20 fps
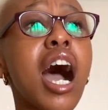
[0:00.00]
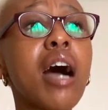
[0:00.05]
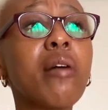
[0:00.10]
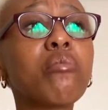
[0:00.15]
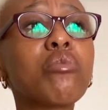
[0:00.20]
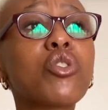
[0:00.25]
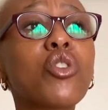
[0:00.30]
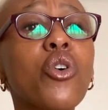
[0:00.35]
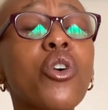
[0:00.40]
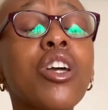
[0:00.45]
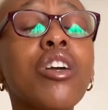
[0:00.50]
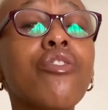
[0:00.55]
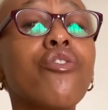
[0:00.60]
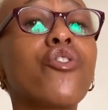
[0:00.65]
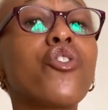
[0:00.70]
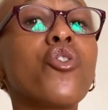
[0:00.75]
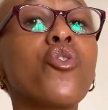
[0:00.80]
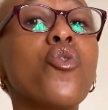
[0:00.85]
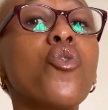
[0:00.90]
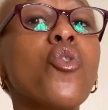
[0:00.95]
So if
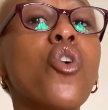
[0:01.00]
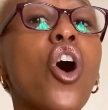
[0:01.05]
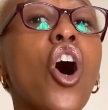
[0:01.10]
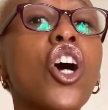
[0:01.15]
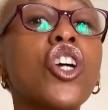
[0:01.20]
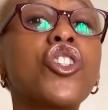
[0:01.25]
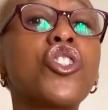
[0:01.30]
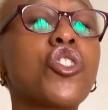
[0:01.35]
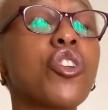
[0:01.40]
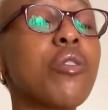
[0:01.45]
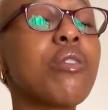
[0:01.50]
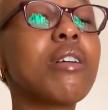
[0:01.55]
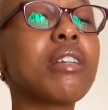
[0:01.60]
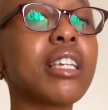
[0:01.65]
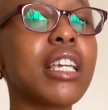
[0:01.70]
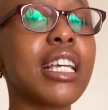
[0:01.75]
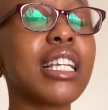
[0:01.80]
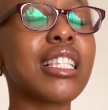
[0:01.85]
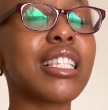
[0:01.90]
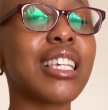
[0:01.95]
you are doing
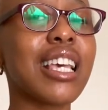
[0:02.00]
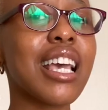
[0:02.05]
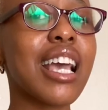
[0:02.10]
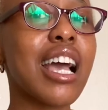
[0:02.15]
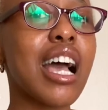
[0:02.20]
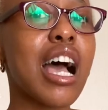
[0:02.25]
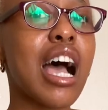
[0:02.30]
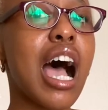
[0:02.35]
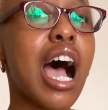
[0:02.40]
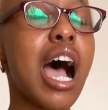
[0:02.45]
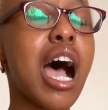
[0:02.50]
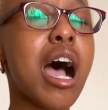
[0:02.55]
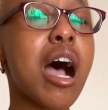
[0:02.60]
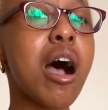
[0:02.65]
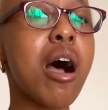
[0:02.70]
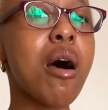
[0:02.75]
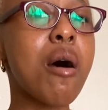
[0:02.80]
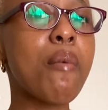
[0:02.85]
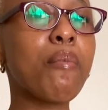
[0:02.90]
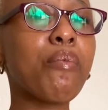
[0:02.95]
it
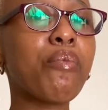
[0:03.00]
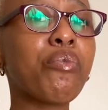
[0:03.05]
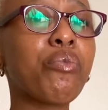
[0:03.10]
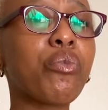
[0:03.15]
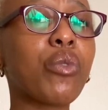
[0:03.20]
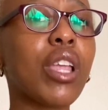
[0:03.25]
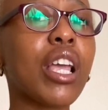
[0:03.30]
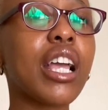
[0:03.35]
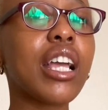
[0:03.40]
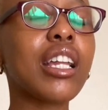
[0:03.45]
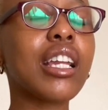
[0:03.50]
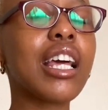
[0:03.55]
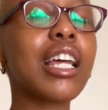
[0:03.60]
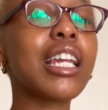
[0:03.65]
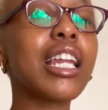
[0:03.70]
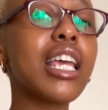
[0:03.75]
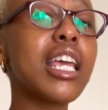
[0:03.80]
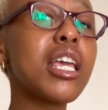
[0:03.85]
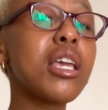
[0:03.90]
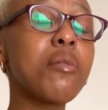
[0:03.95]
in
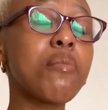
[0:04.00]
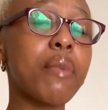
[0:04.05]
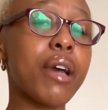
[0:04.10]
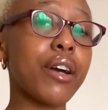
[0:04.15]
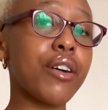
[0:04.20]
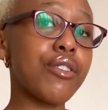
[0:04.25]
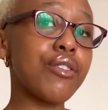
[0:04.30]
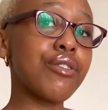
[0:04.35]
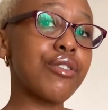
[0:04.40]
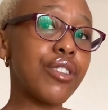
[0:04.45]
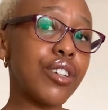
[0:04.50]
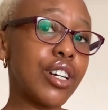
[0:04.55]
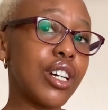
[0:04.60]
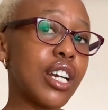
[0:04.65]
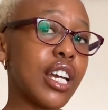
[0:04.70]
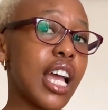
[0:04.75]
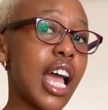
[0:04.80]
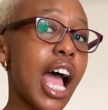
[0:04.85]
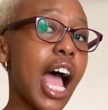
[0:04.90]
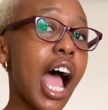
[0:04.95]
an email
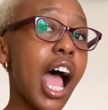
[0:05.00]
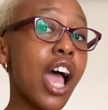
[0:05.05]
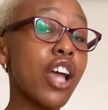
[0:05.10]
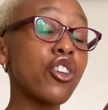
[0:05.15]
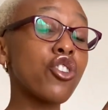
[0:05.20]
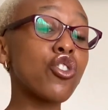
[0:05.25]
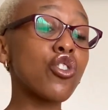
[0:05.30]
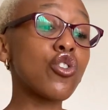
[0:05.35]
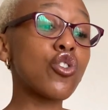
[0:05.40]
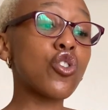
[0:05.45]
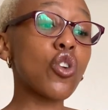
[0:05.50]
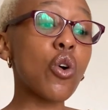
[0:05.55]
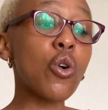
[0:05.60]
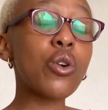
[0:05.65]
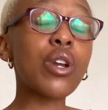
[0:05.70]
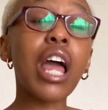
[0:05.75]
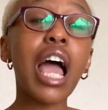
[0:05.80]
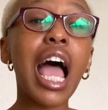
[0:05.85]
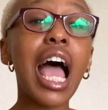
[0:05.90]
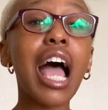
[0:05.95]
and you
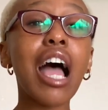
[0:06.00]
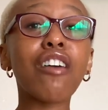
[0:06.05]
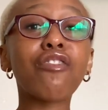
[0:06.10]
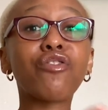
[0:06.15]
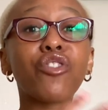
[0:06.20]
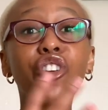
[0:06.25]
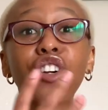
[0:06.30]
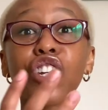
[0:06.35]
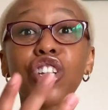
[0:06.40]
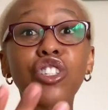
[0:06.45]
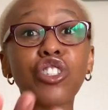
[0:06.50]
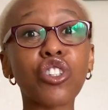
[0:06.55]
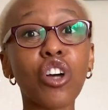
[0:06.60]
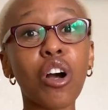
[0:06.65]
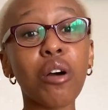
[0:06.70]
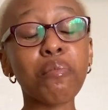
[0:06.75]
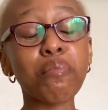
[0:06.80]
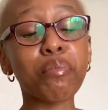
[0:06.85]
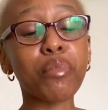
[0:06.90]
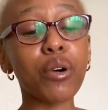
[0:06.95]
don't have, for
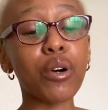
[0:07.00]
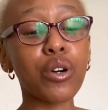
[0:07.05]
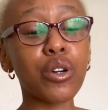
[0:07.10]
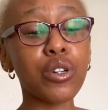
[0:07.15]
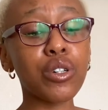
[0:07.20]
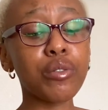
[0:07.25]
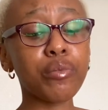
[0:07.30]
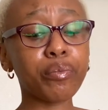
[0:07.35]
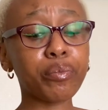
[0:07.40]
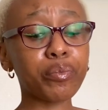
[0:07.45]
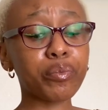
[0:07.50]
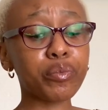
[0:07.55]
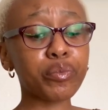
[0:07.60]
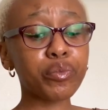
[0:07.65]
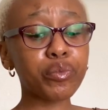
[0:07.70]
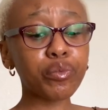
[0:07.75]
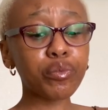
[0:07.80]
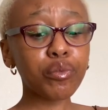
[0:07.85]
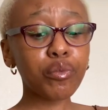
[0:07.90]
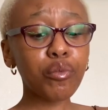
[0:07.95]
example,
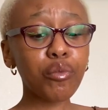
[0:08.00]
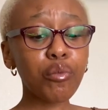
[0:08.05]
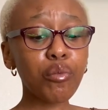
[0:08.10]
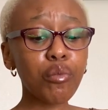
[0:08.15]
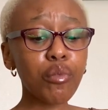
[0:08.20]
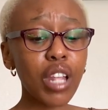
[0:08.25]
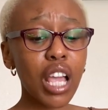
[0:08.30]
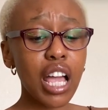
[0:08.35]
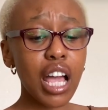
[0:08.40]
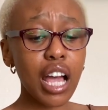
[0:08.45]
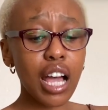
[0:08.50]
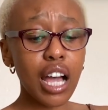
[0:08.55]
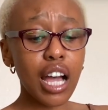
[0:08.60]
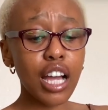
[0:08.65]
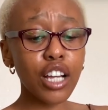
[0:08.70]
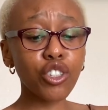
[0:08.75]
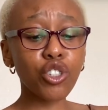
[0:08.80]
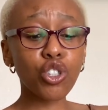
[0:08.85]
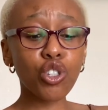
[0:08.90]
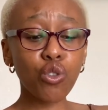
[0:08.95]

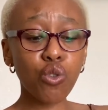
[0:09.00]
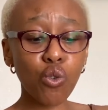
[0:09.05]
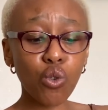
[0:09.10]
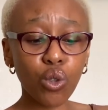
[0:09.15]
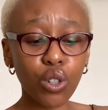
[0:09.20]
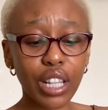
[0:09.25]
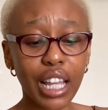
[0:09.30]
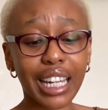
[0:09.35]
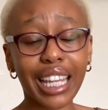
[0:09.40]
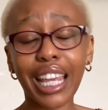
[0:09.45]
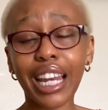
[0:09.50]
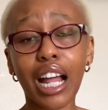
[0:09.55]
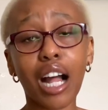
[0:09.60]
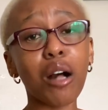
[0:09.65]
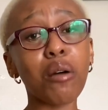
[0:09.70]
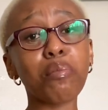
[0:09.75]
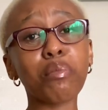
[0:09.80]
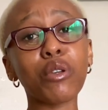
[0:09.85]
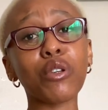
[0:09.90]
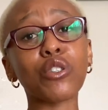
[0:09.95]
a tool that can
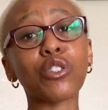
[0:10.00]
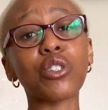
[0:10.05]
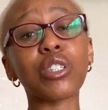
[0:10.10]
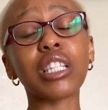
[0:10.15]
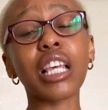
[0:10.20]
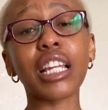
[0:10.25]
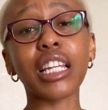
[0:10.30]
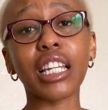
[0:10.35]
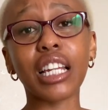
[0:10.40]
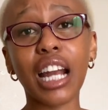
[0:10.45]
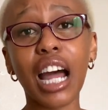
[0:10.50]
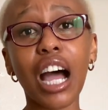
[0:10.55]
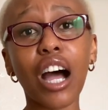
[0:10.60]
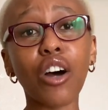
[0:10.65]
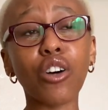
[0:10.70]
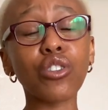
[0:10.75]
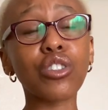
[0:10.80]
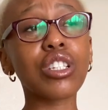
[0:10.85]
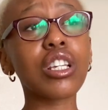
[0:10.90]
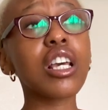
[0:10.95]
help you to send it out,